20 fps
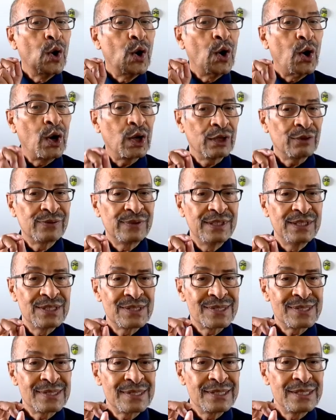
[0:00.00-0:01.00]
All of
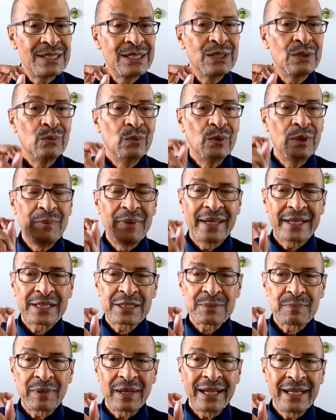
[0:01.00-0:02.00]
this will be
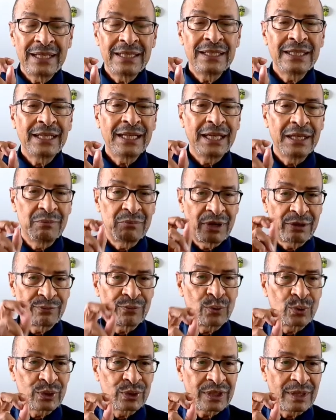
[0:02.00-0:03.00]
explained in my
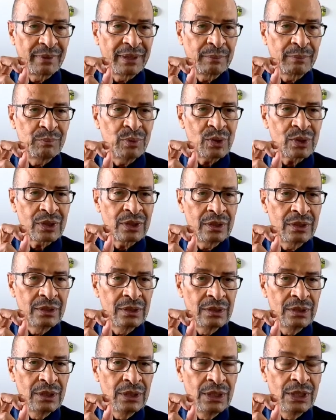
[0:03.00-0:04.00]
forthcoming book
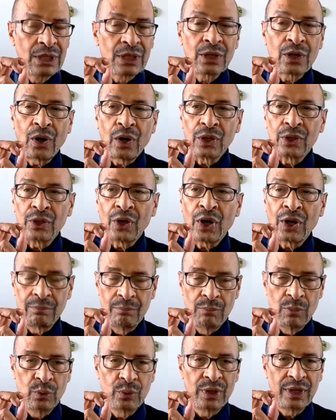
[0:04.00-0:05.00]
called
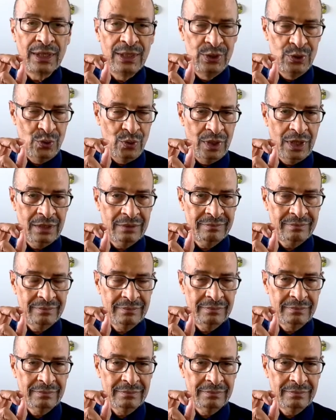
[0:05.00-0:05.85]
Hormonal Yoga.